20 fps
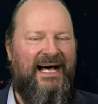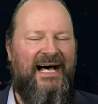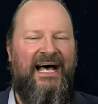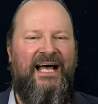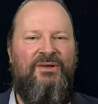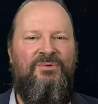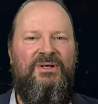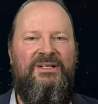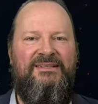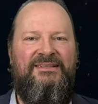
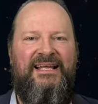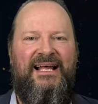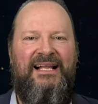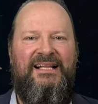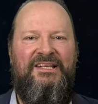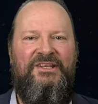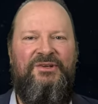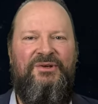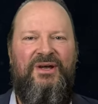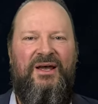I will
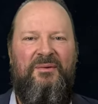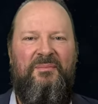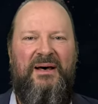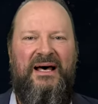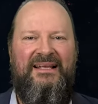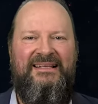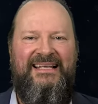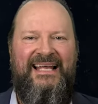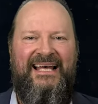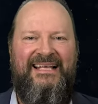tell you
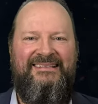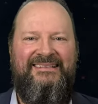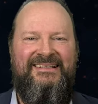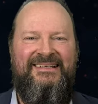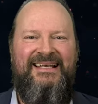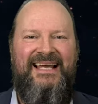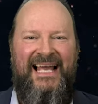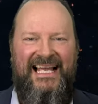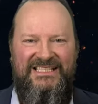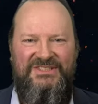about that
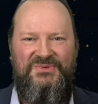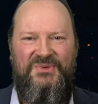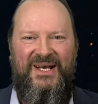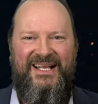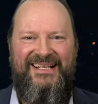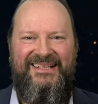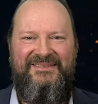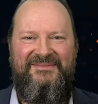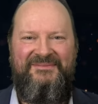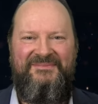as
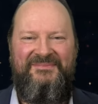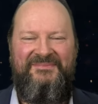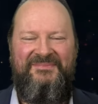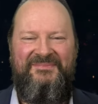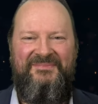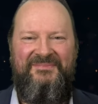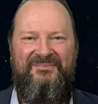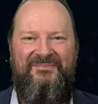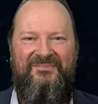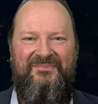well.
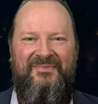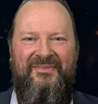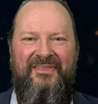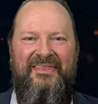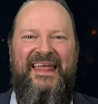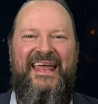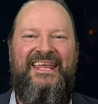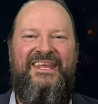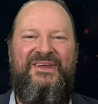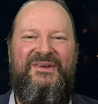
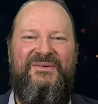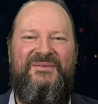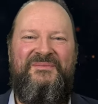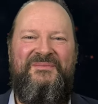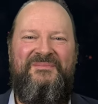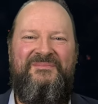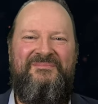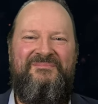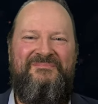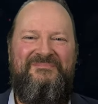Thank you.